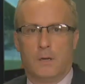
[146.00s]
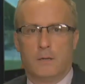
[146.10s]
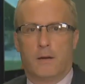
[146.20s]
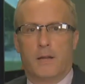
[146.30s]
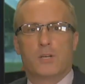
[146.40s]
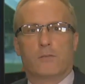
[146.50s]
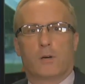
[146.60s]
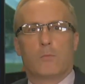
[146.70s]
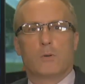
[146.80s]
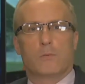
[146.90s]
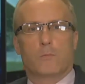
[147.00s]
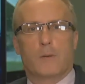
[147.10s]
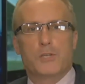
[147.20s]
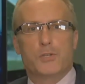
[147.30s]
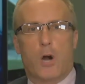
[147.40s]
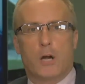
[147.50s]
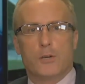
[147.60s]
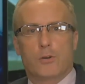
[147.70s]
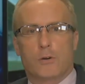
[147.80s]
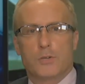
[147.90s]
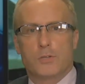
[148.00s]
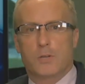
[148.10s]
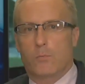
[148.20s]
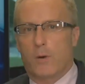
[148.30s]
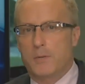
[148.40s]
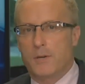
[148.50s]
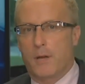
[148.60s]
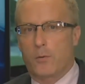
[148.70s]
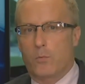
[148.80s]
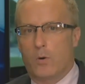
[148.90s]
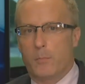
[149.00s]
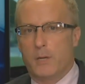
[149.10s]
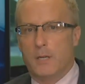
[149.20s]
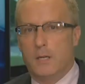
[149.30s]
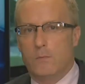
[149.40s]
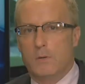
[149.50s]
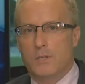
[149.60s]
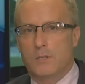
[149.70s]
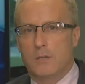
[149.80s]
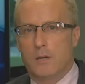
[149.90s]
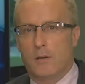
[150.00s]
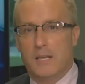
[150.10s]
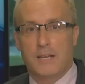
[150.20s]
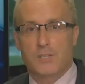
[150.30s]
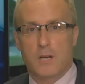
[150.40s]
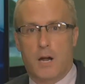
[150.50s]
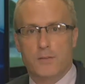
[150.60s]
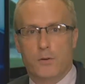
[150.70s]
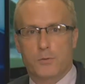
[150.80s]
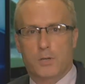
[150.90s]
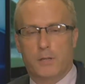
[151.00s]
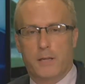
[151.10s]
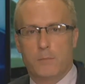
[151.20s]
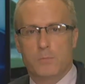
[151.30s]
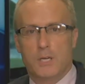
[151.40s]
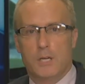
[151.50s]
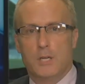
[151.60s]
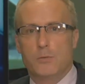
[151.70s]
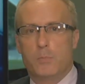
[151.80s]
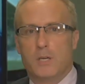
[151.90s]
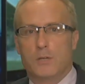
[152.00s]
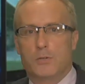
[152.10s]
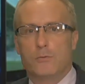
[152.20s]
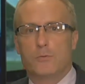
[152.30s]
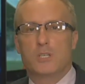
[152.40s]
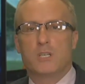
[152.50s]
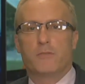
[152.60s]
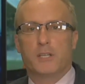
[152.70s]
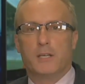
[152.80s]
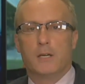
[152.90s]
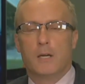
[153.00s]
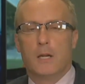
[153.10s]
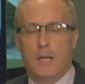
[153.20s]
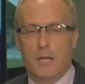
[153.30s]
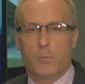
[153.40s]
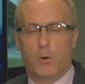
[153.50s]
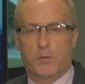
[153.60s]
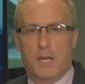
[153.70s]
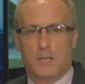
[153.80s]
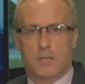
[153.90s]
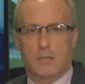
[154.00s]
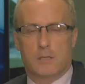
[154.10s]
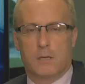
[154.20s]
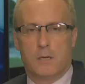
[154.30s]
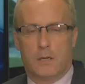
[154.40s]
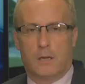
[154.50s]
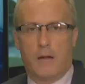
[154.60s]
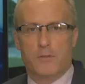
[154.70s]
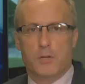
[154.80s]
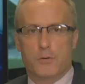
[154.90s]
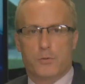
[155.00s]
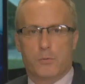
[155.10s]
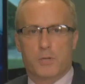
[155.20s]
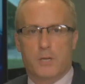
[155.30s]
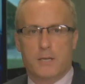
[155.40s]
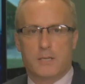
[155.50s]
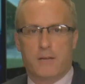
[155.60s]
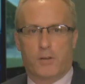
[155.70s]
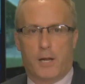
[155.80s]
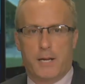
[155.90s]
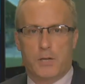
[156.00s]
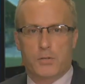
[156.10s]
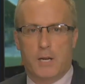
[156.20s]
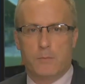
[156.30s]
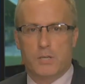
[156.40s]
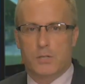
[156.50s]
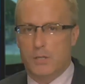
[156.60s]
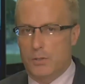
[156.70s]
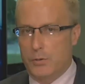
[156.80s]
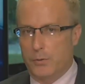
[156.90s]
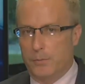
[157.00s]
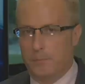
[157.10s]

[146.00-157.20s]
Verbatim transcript: Now, Echevarria was arrested on charges that he raped another woman. He was he has denied those claims. He is being sued civilly in both cases. Live in the newsroom tonight, Dave Elias, NBC2.